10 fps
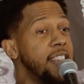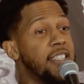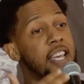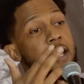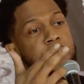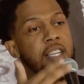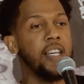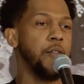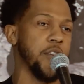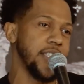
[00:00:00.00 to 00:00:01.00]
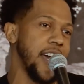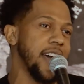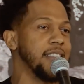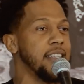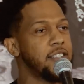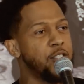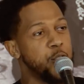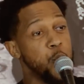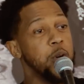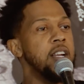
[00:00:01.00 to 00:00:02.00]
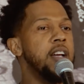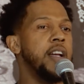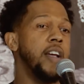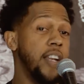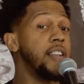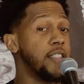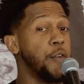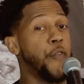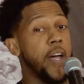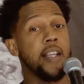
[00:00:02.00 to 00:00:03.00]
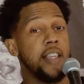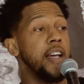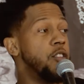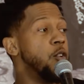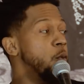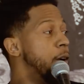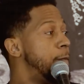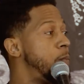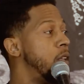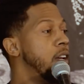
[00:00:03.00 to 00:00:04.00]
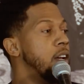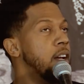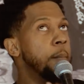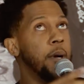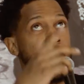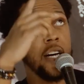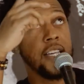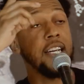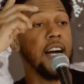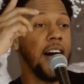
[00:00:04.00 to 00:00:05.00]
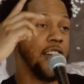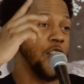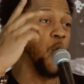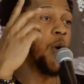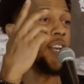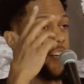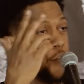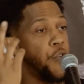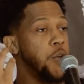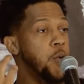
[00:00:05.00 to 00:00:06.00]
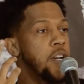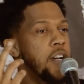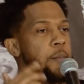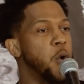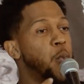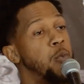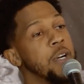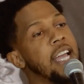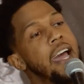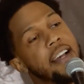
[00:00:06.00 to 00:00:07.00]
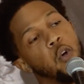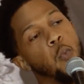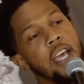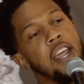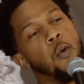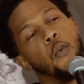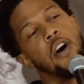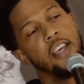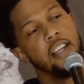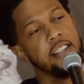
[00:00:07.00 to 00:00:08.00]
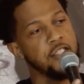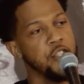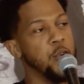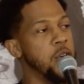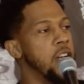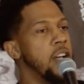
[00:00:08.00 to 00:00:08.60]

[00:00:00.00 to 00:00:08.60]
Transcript: the tapes and give us access to it. And it's a fact they do it. But lucky God anointed a few. But we react the way they wanted us to.